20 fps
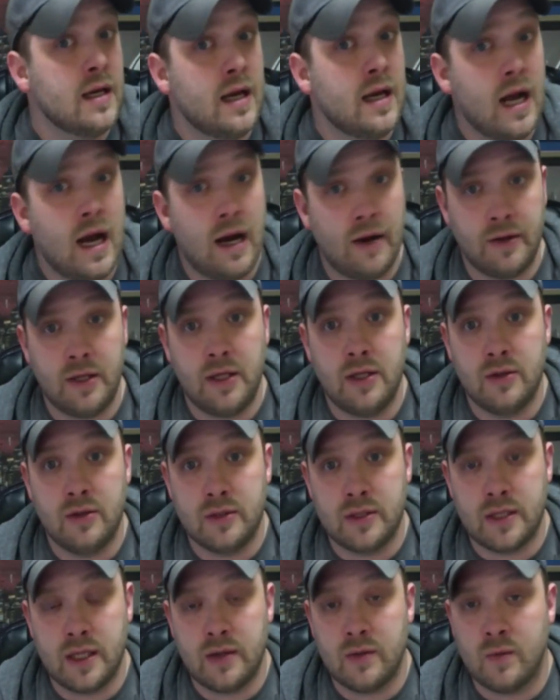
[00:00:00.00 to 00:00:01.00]
how to
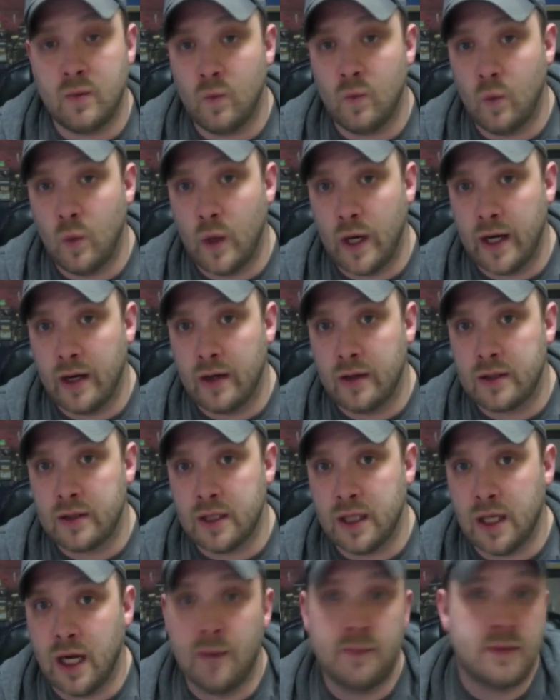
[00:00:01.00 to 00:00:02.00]
use it and where to
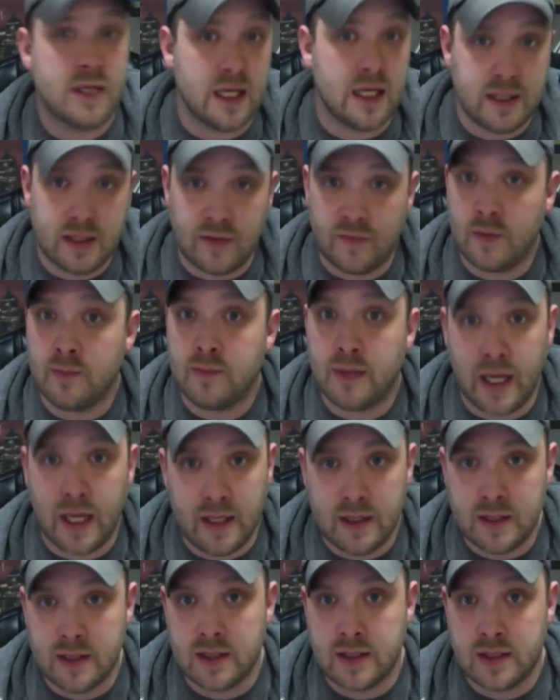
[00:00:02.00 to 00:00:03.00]
update different
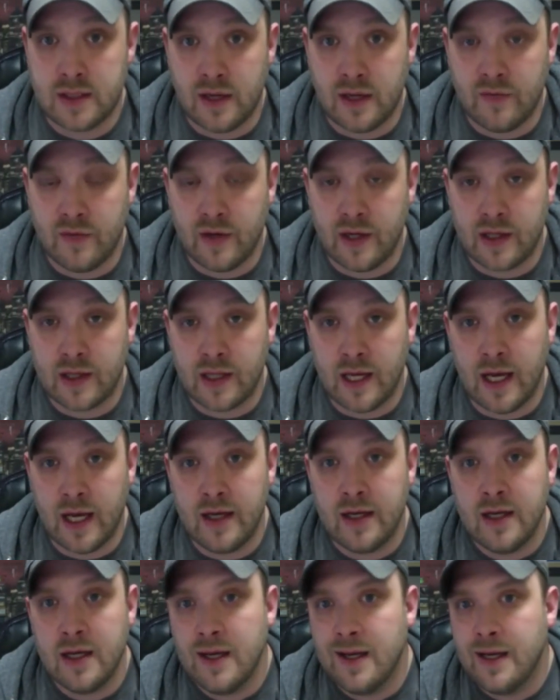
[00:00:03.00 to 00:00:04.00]
pages and stuff like
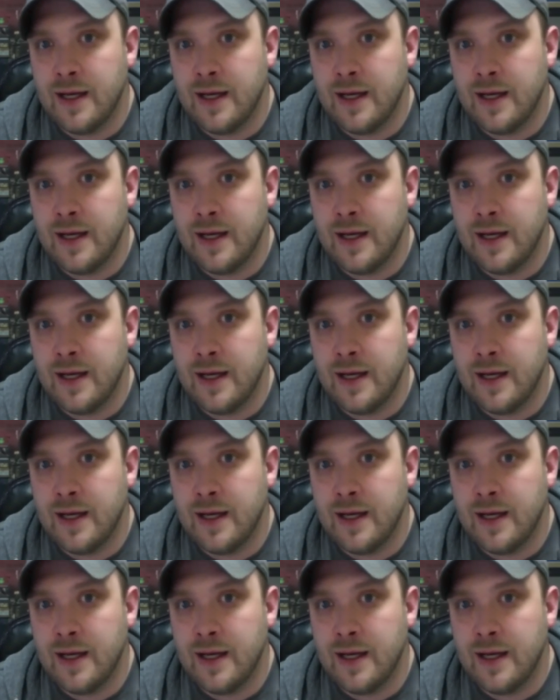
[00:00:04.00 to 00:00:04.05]
that.